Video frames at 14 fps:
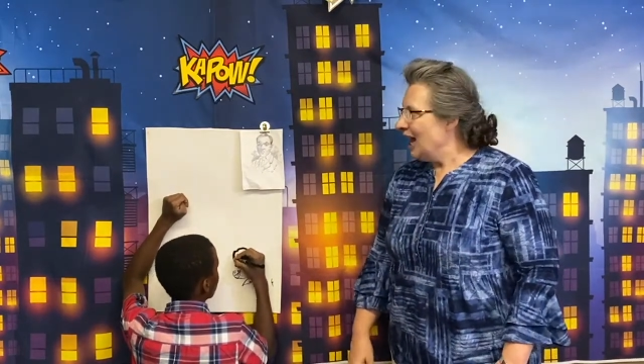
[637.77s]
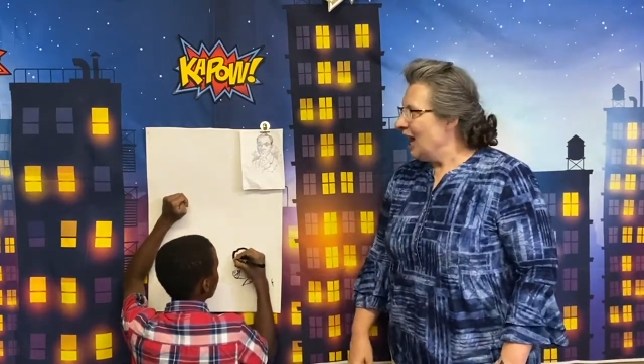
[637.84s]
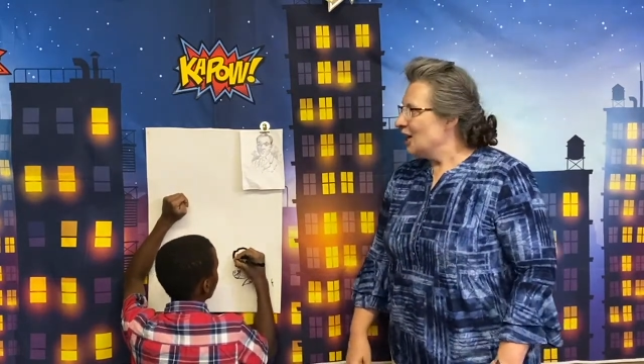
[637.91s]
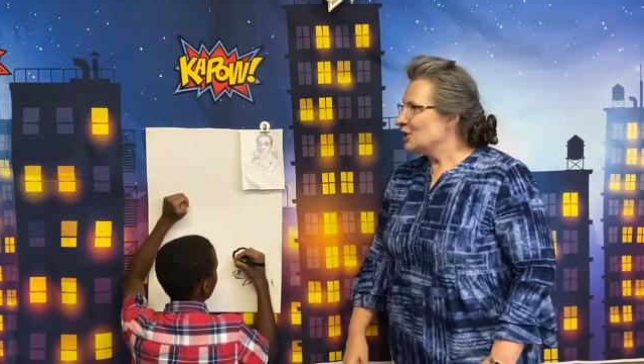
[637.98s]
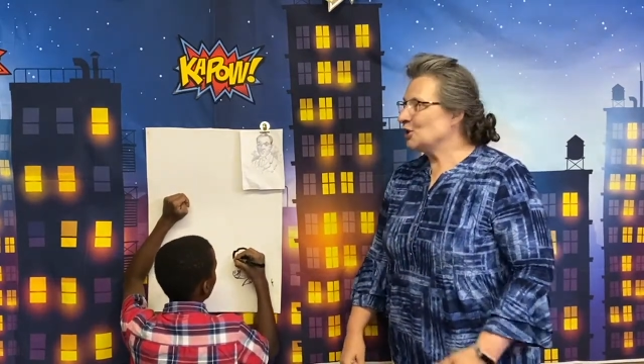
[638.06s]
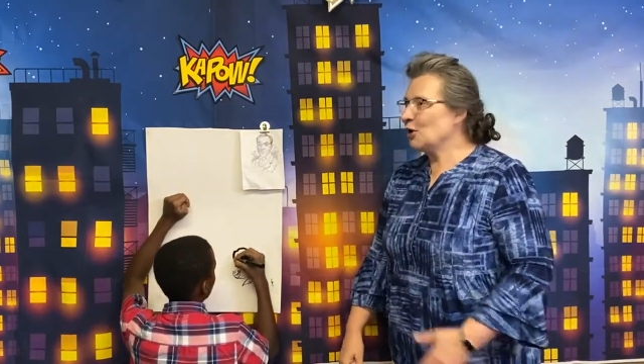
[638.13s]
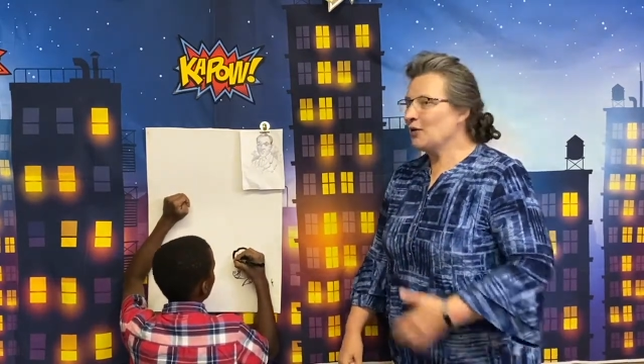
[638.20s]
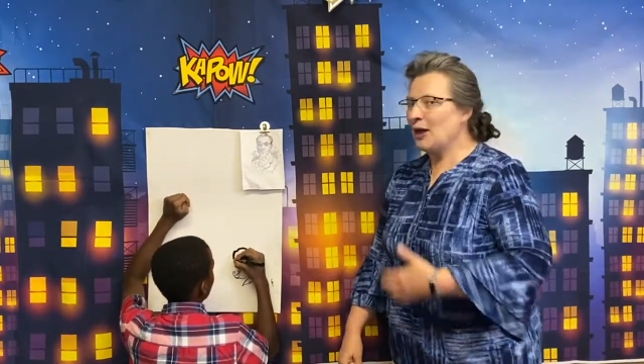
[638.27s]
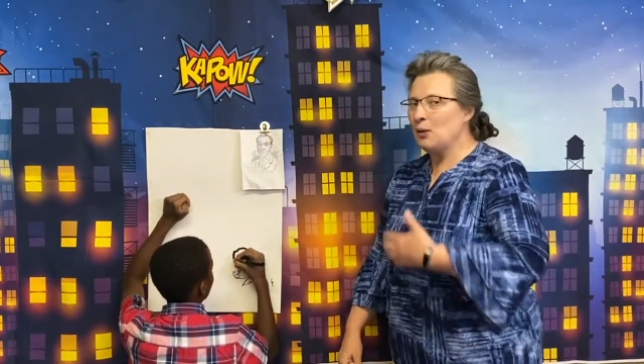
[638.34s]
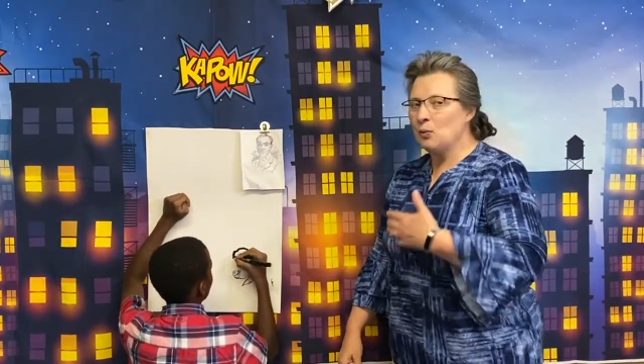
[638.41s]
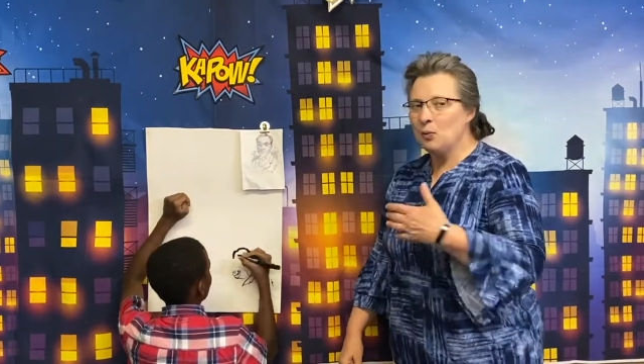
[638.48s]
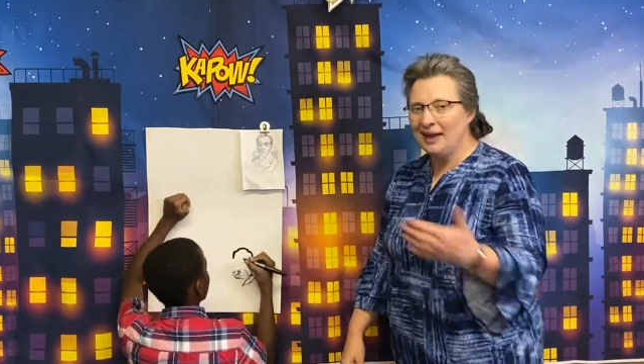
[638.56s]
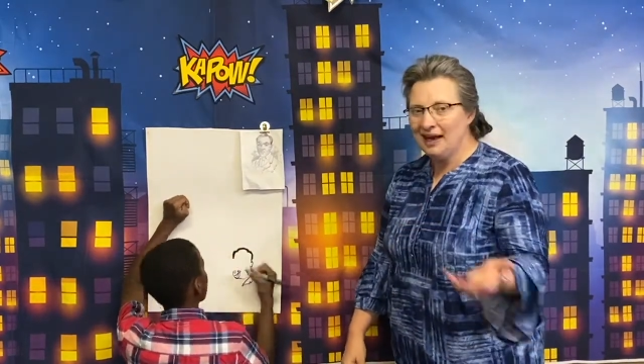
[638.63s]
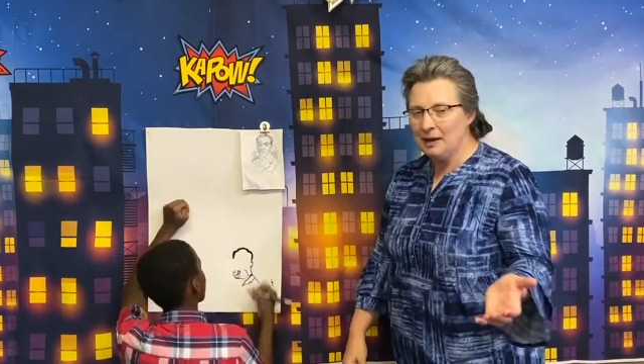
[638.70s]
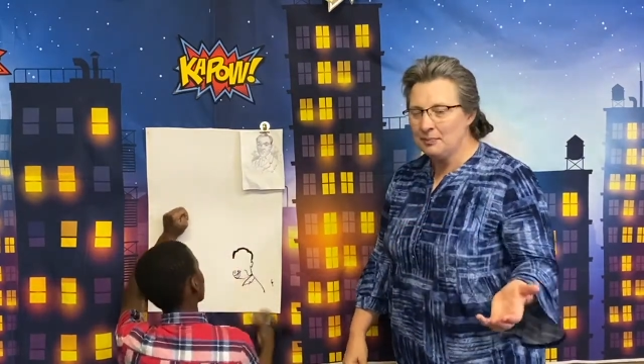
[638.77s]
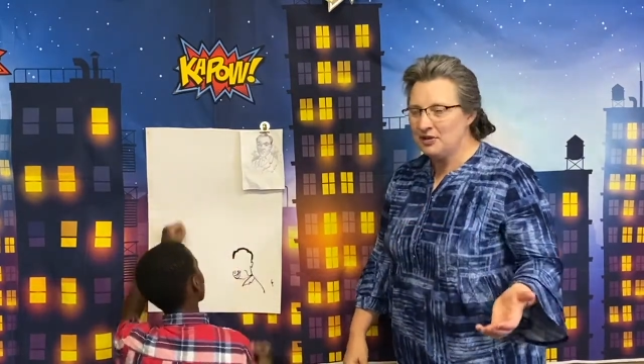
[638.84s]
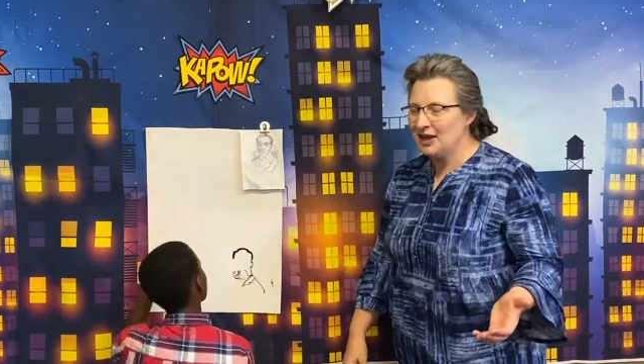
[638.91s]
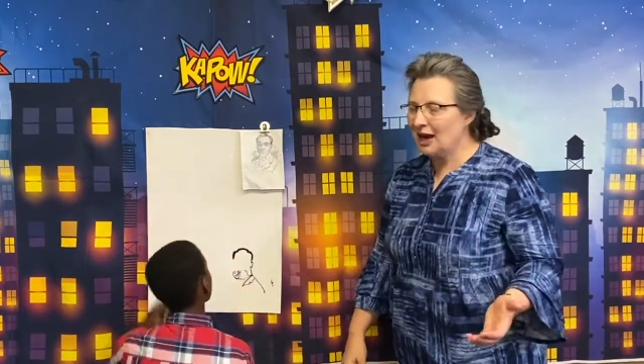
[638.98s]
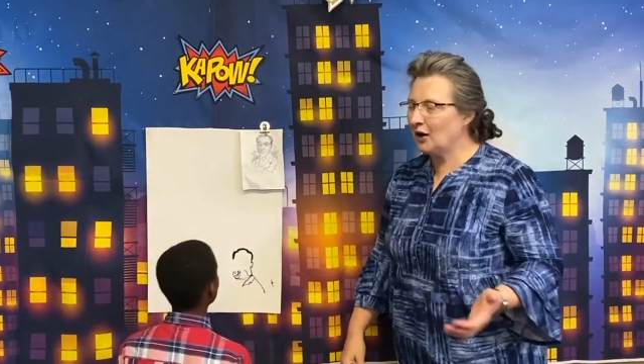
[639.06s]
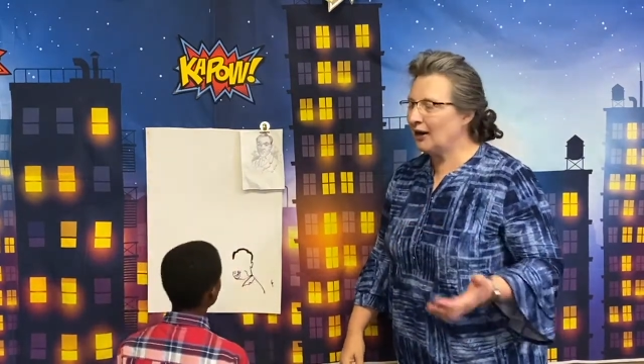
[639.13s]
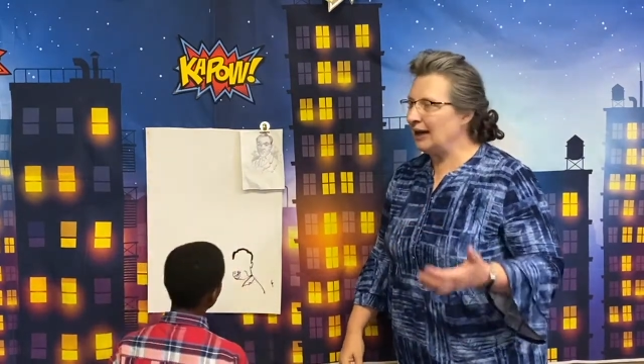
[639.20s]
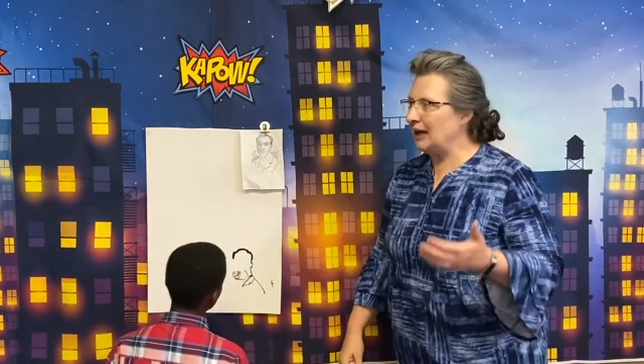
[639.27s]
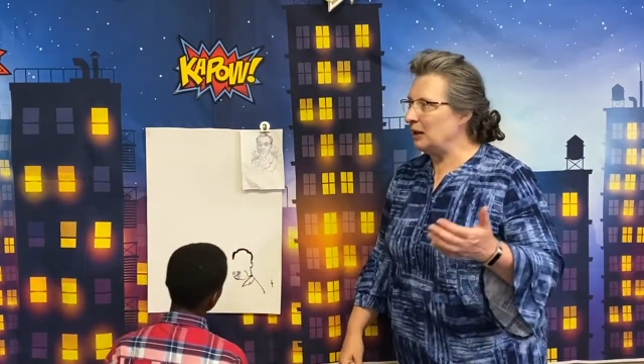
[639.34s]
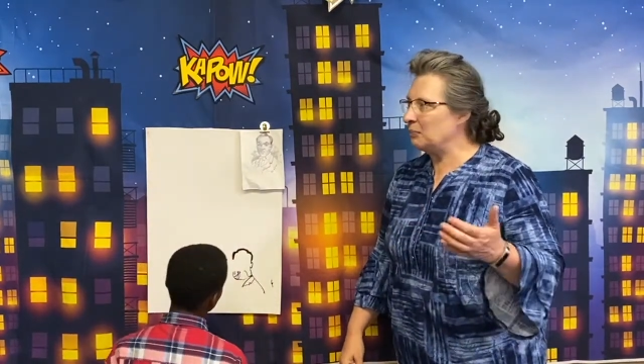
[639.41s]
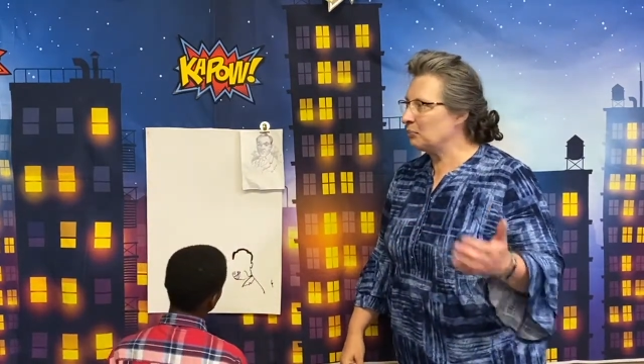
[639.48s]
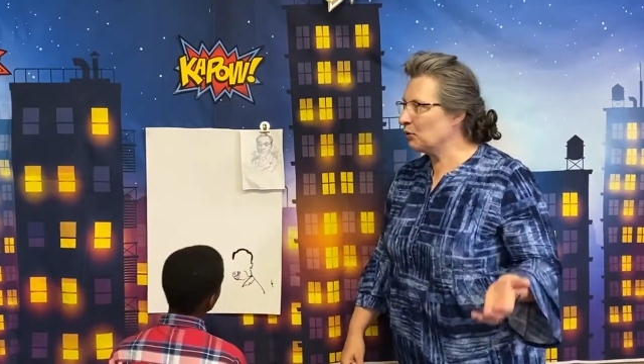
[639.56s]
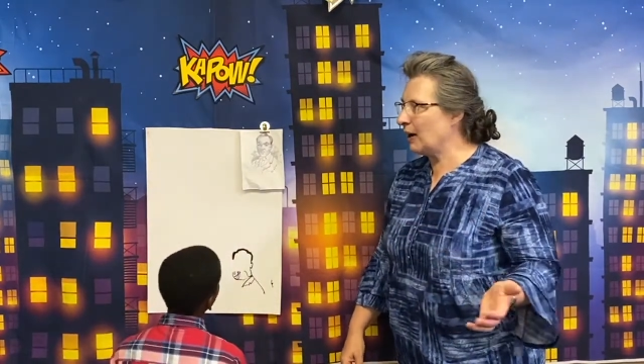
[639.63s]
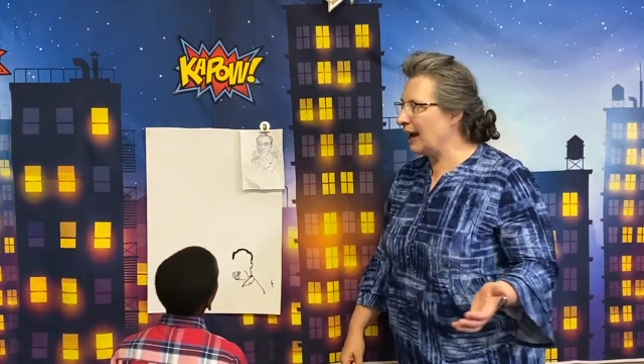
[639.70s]
So they went up there and he
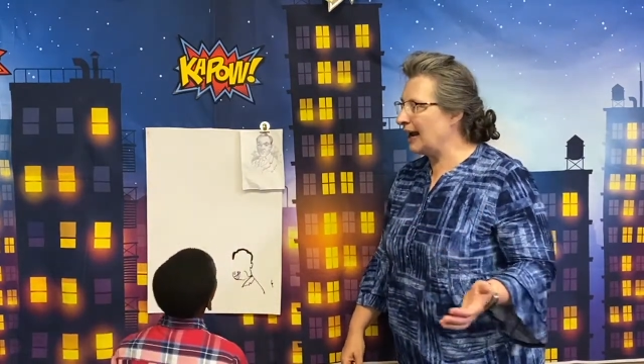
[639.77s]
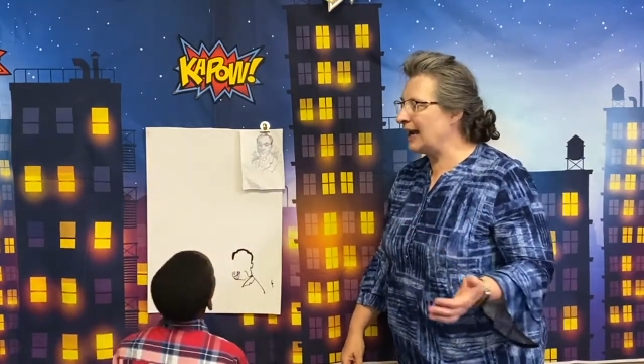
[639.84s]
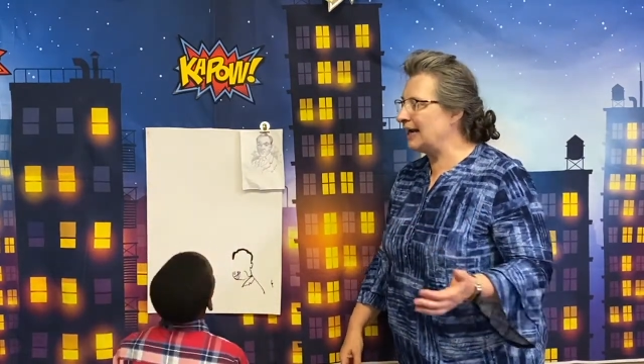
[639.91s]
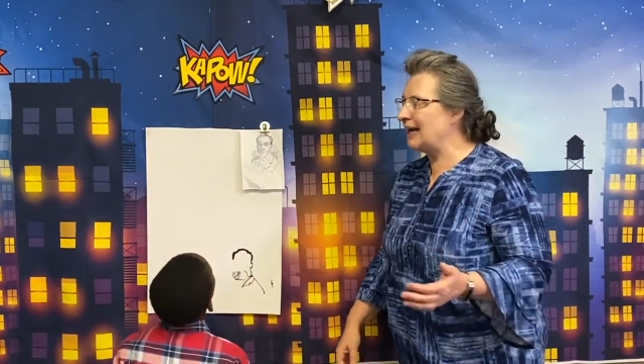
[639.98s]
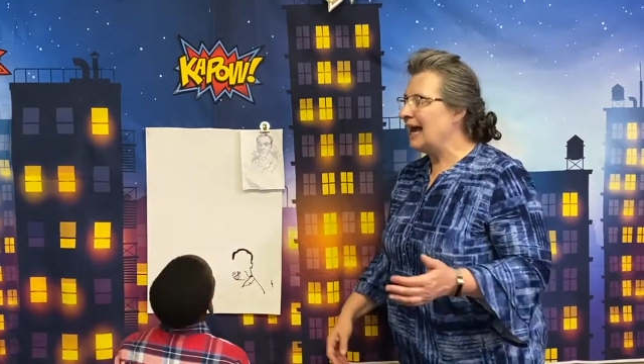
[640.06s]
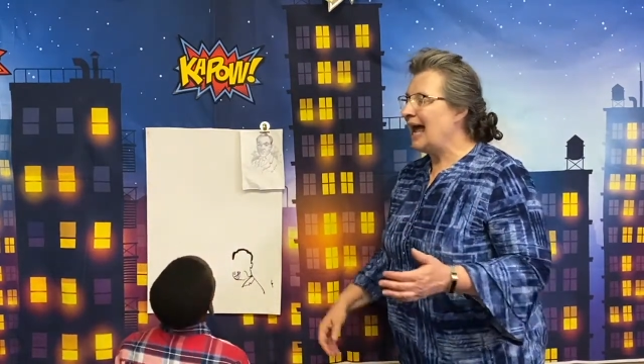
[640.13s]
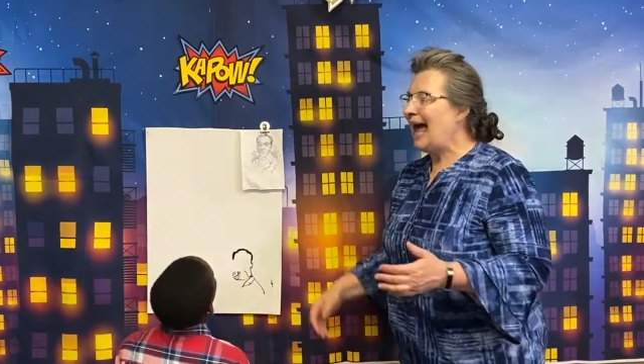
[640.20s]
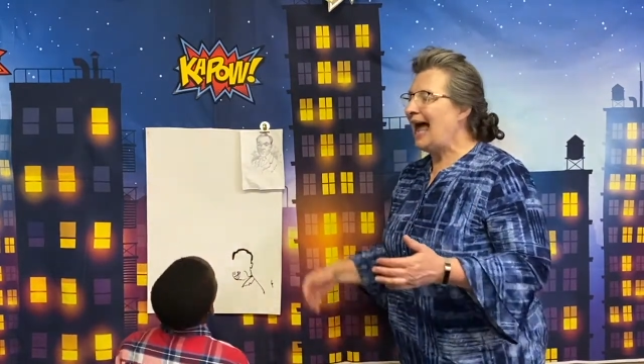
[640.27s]
prayed,